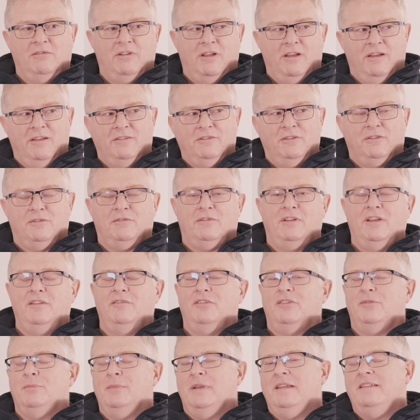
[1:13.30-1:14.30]
the three of
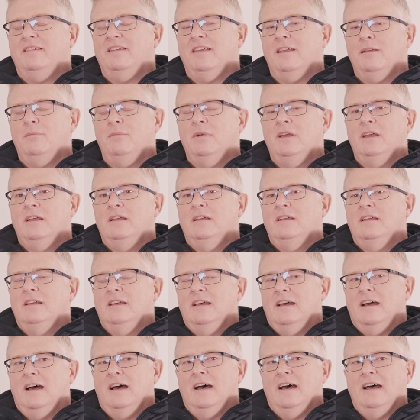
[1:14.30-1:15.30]
us meeting him.
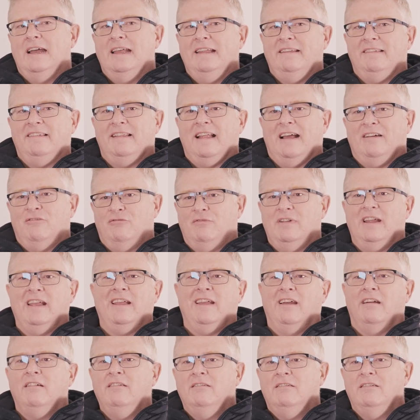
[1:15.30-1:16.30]
It's that rigor.